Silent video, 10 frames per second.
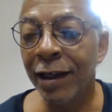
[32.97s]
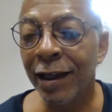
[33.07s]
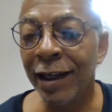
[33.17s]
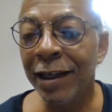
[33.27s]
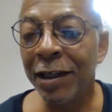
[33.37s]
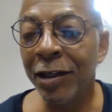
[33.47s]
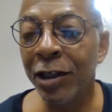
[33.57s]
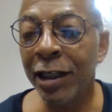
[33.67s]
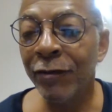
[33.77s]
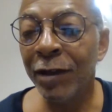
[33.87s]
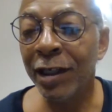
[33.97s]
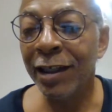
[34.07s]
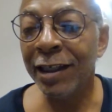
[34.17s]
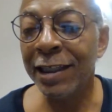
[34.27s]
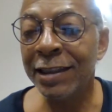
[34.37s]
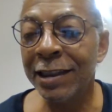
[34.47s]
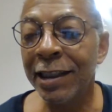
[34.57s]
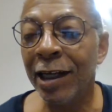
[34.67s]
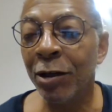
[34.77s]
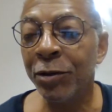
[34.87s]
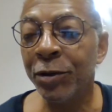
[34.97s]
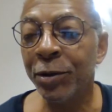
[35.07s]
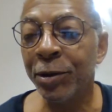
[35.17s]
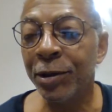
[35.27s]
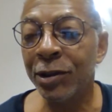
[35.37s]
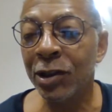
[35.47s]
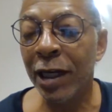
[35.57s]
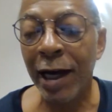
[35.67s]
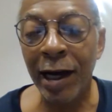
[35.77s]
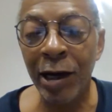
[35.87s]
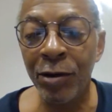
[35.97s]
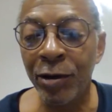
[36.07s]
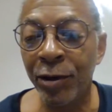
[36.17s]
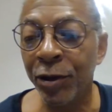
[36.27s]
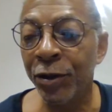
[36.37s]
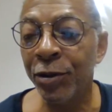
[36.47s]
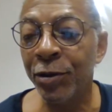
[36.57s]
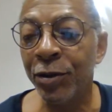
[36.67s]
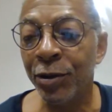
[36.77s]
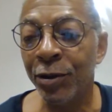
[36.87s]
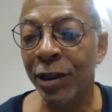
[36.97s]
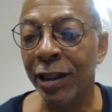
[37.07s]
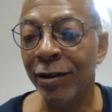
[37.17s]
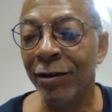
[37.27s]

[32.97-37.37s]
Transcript: Hey, good evening, DC Outdoors. How are you doing?